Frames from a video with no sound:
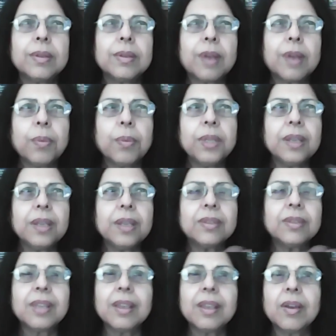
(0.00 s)
Draupadi is
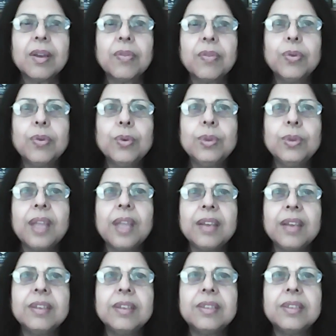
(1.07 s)
thinking of who
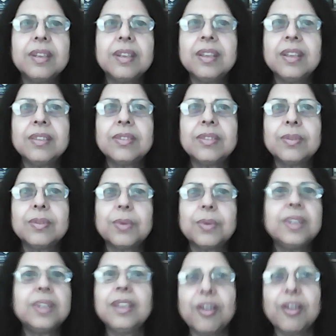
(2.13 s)
then is
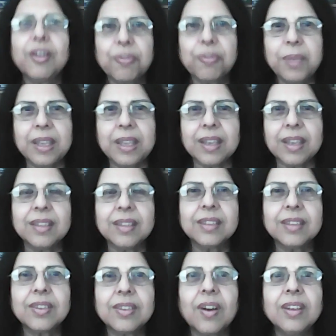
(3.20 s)
worthy of me in
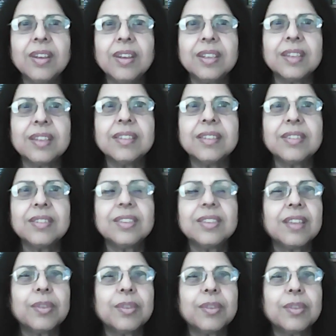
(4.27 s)
this audience, she
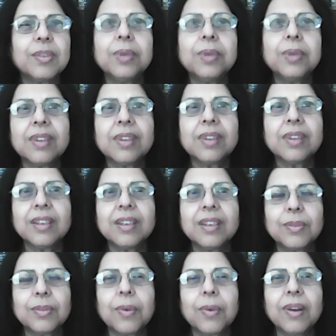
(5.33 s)
says, "Who is the
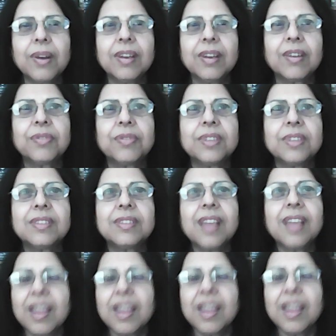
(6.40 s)
greatest warrior of this
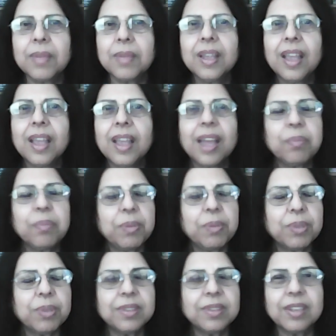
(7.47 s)
time?" And
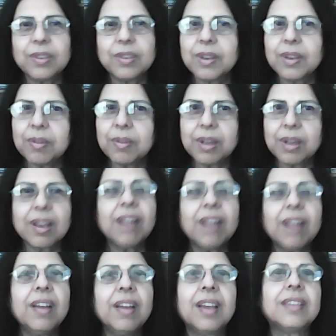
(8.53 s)
people say to her, "Well,
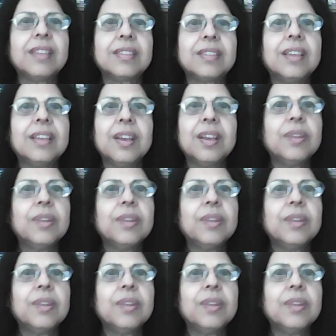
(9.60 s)
Karna is